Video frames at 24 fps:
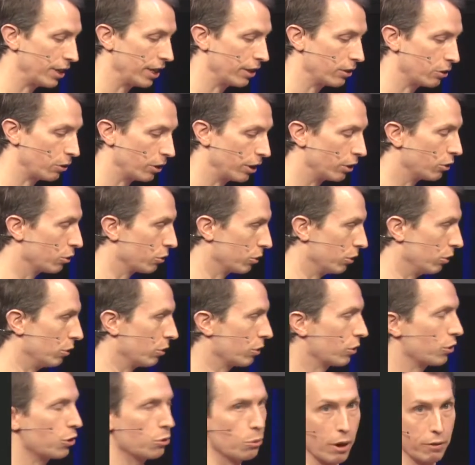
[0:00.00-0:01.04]
it so that it doesn't look
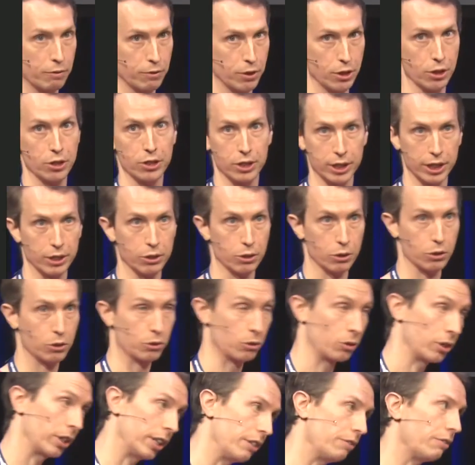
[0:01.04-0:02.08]
too obviously just
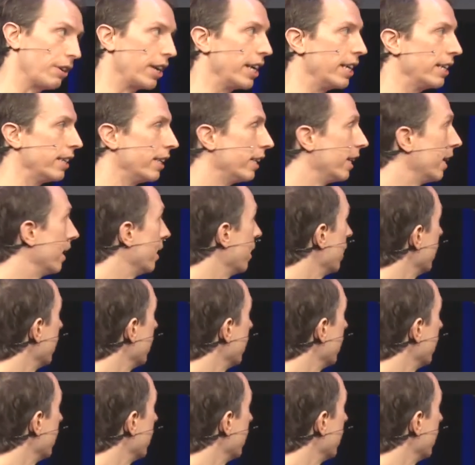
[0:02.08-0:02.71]
suddenly fading in.